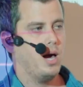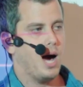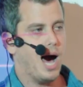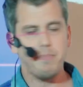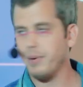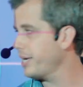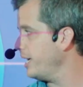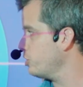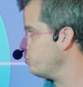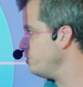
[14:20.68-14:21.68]
hyper
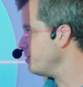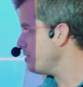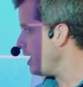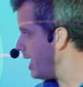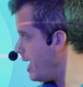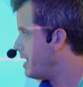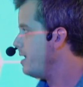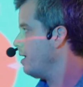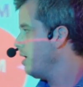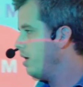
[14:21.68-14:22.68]
casuals
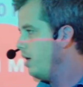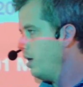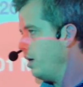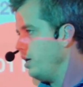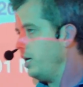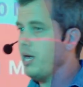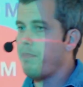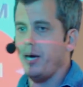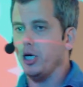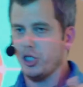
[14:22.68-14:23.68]
and in a
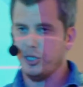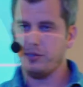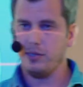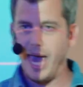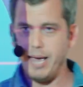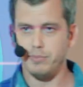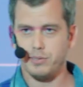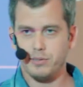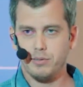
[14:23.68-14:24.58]
purchase games,